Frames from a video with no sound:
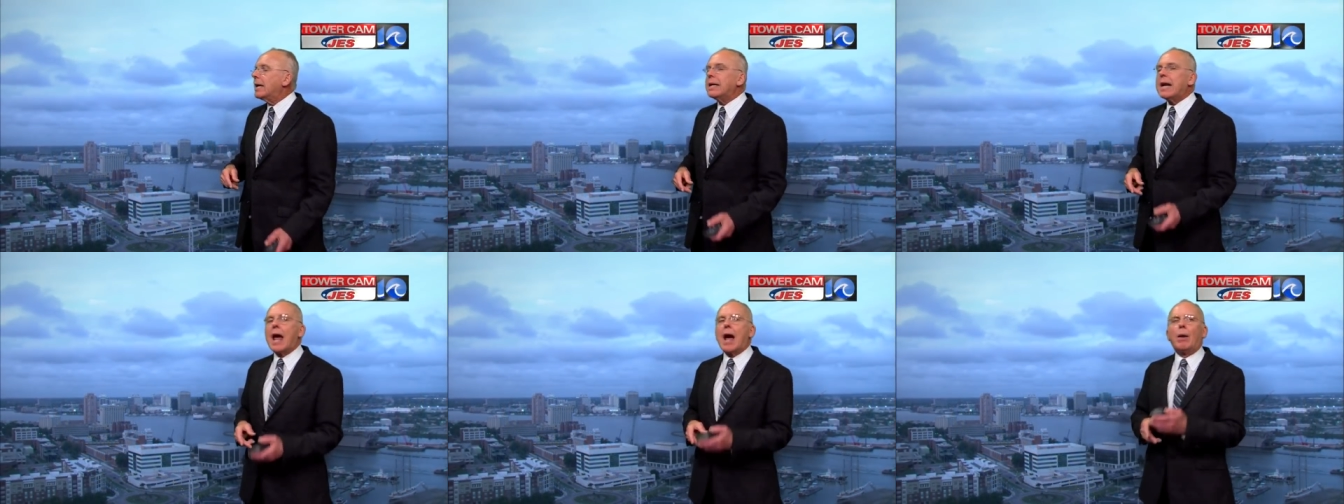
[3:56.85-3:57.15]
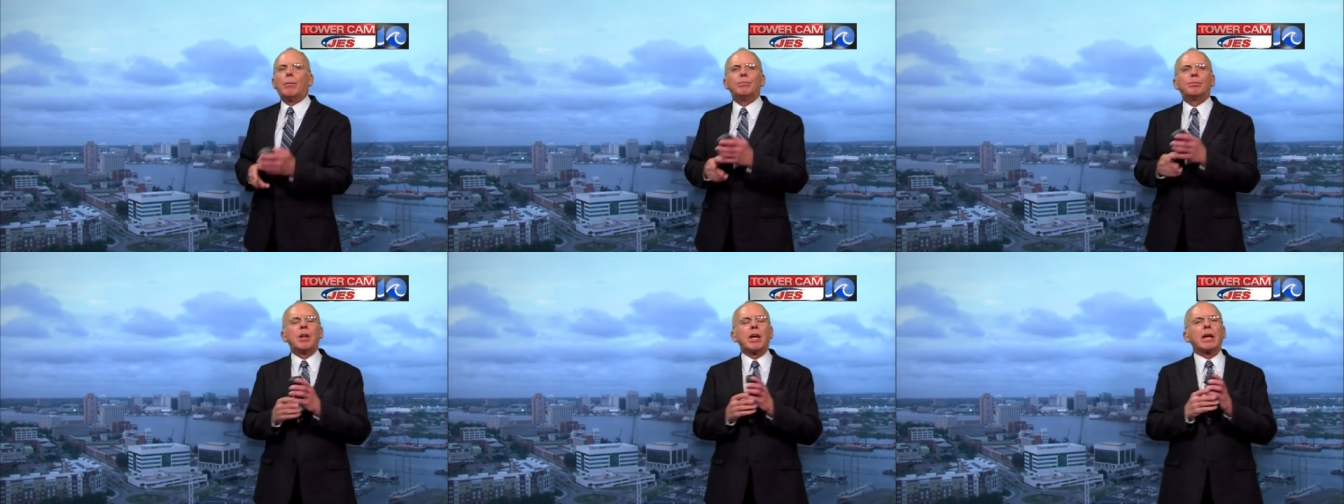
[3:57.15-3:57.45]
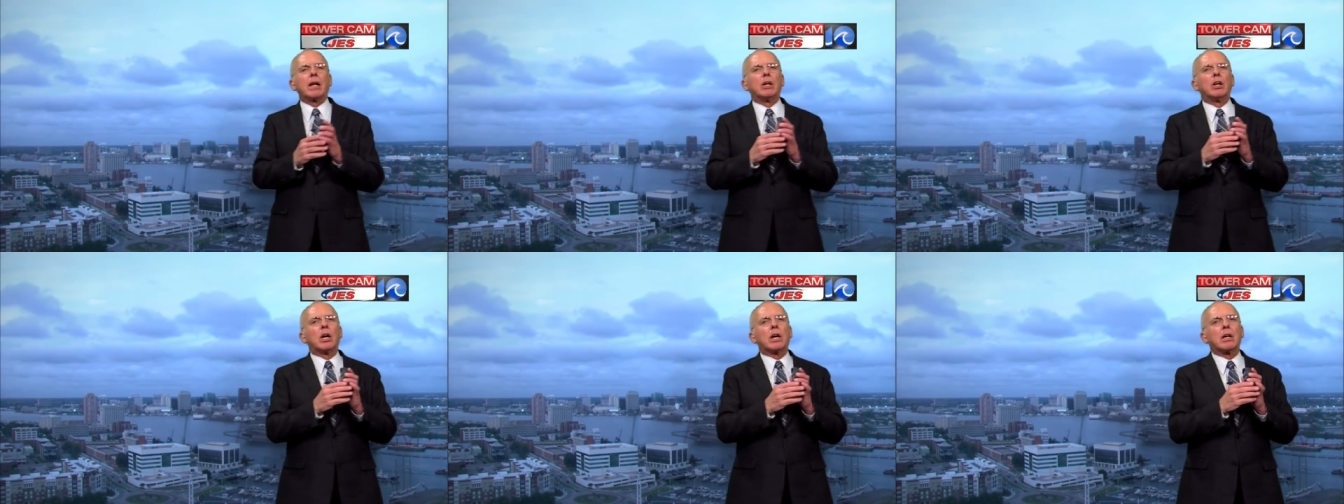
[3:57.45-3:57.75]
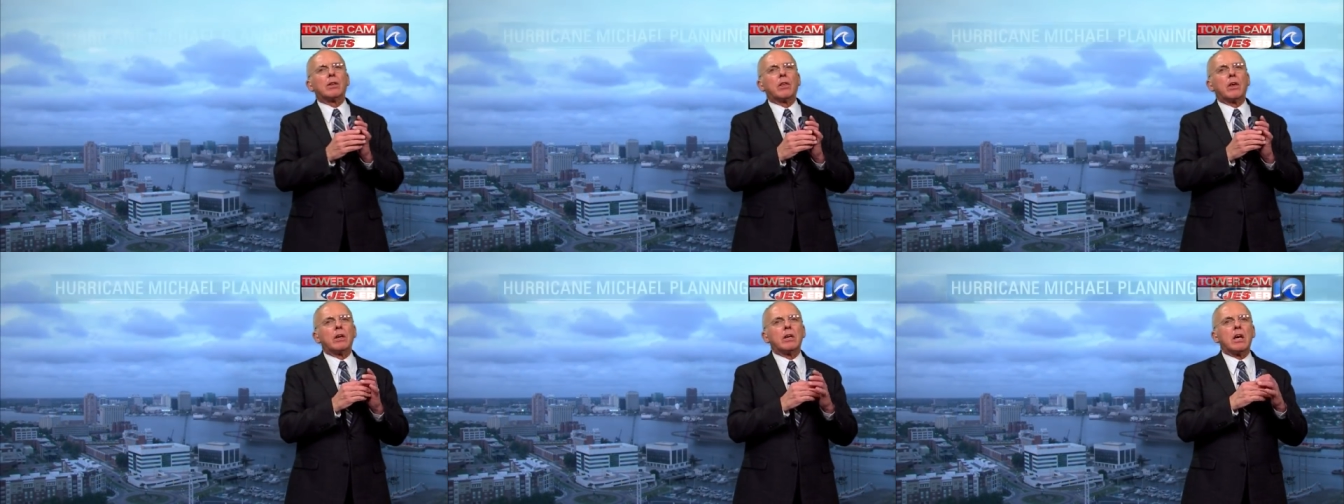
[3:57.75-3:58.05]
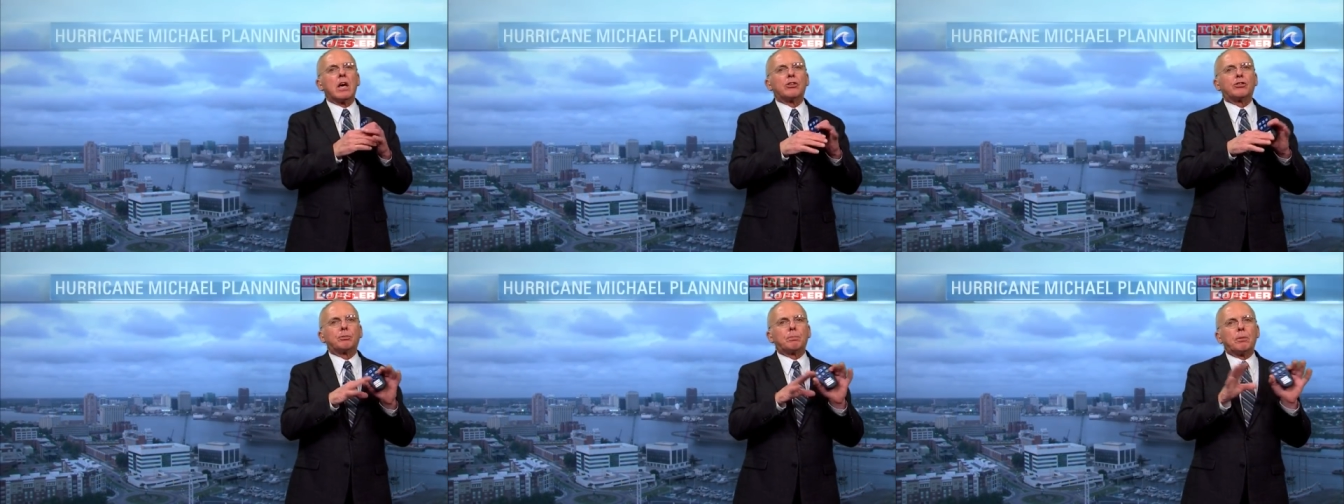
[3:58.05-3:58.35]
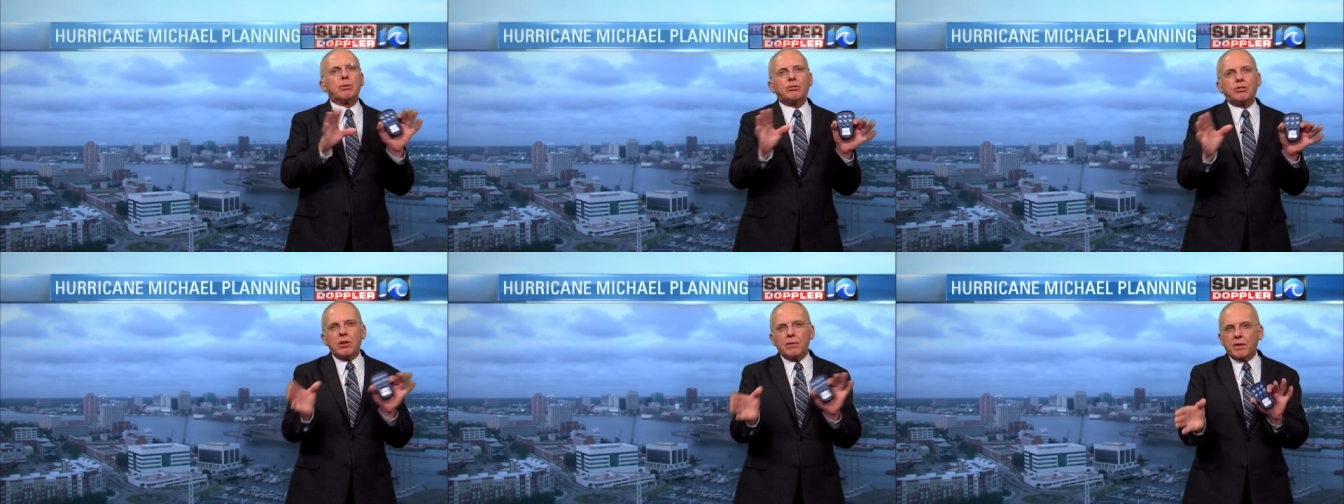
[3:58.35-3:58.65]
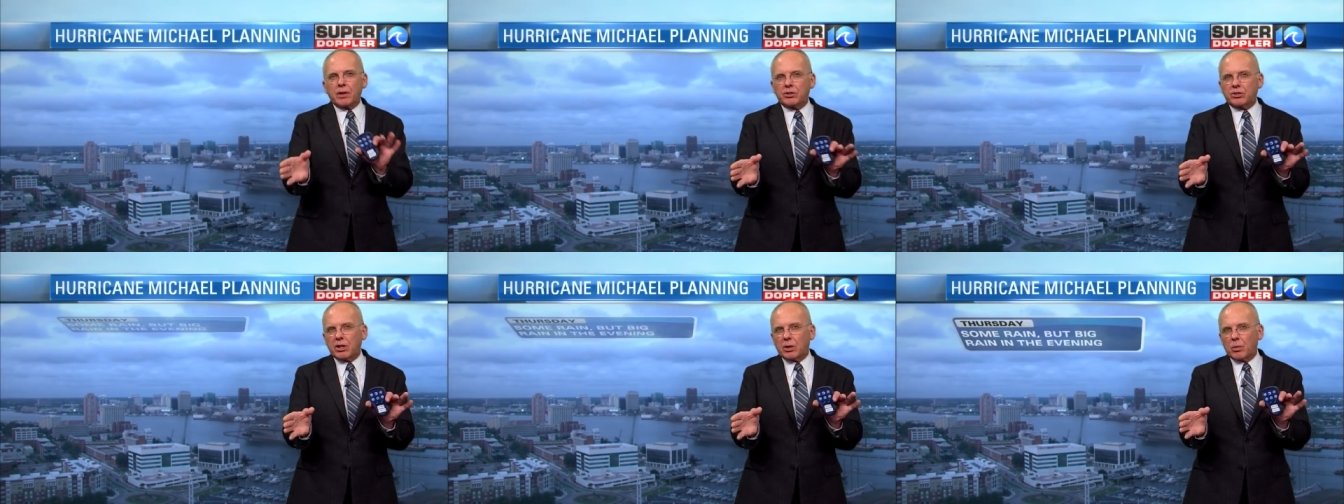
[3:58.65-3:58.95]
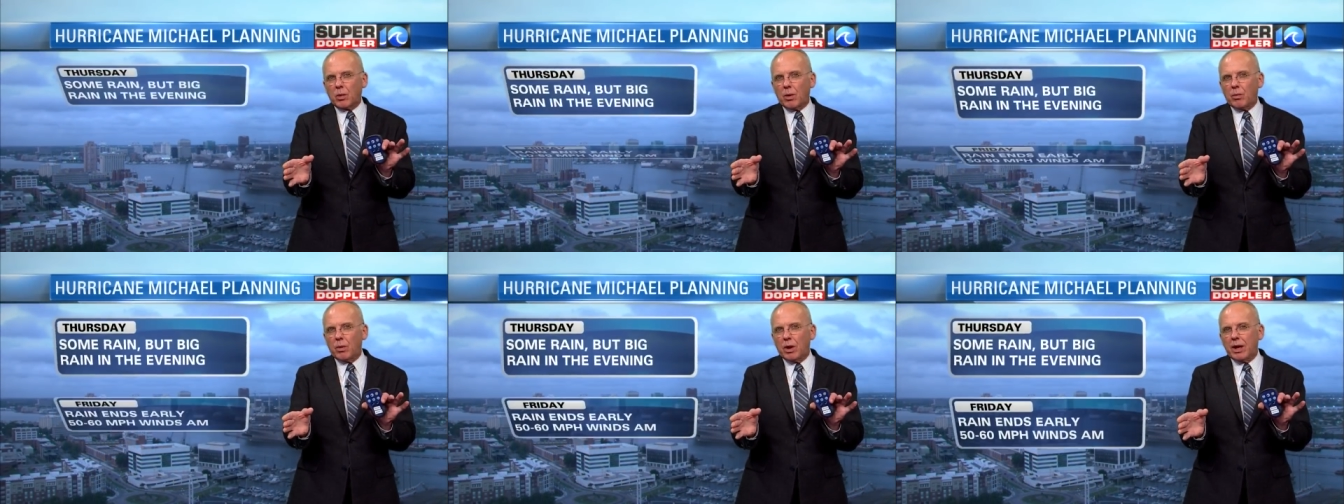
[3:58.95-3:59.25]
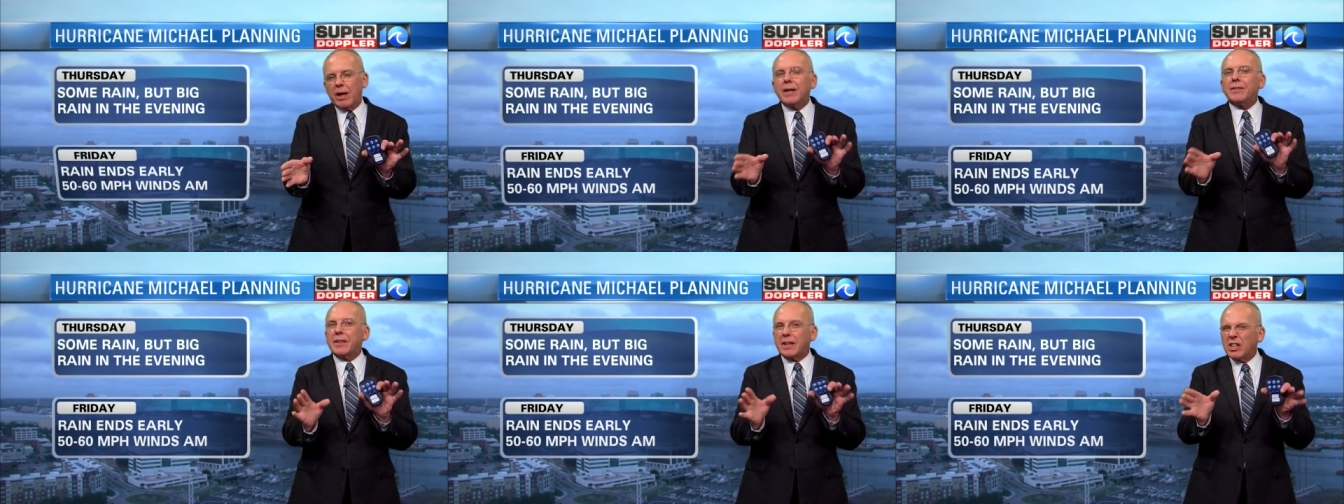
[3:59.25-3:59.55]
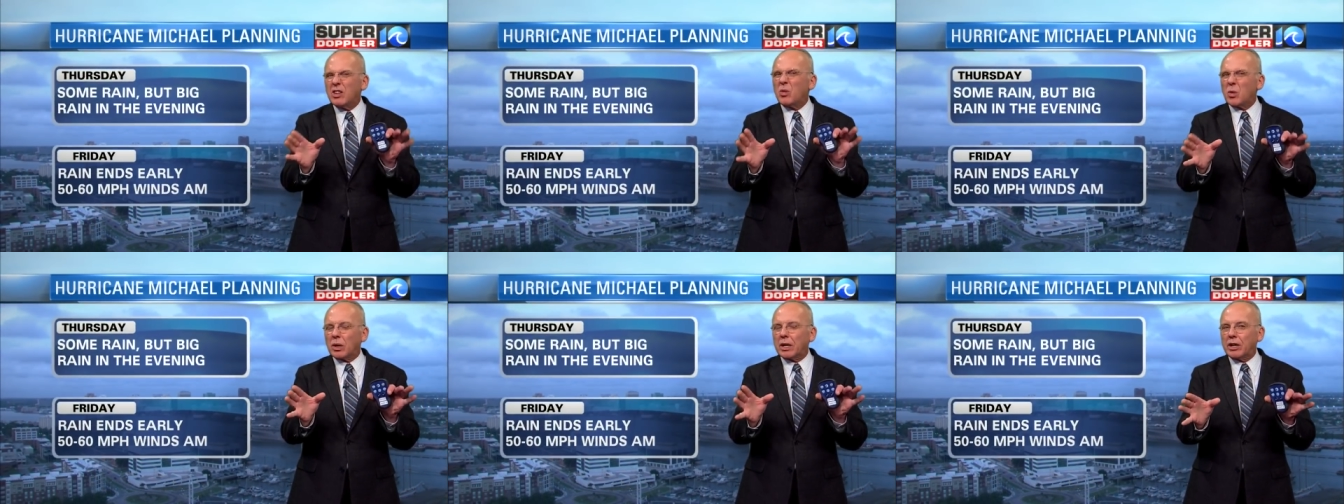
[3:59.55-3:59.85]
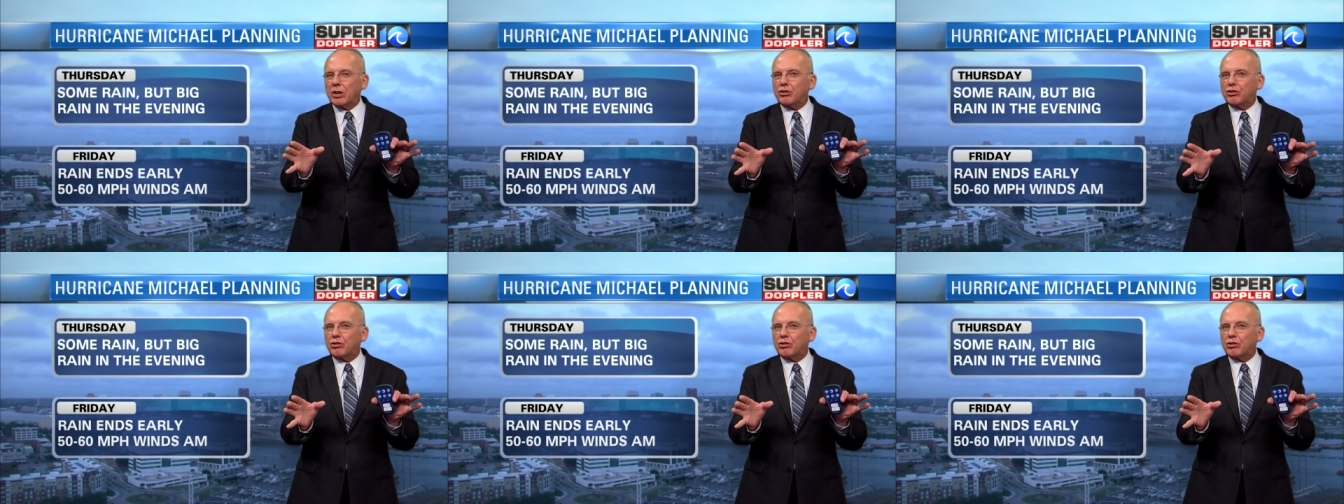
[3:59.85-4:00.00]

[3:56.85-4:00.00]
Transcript: Now, take a look at the uh, specifics on what, and then we're going to